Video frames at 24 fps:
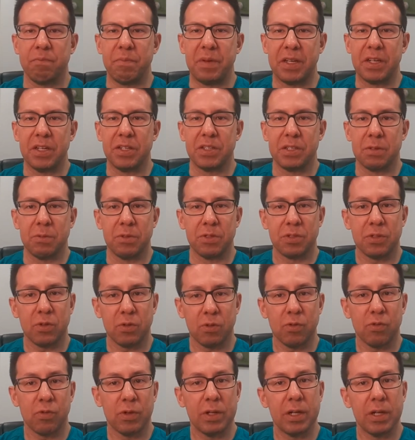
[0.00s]
because it was how
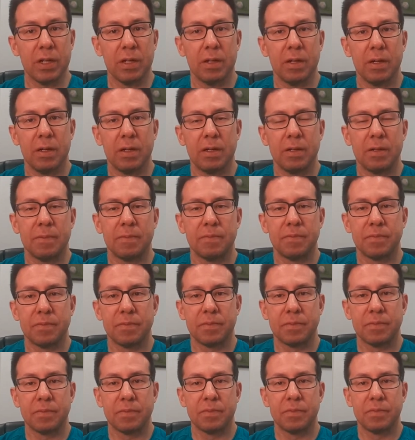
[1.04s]
much it made the, the first
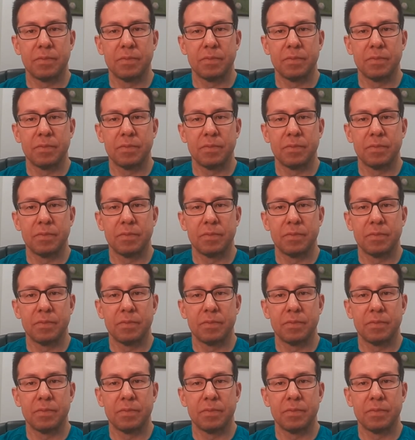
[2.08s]
time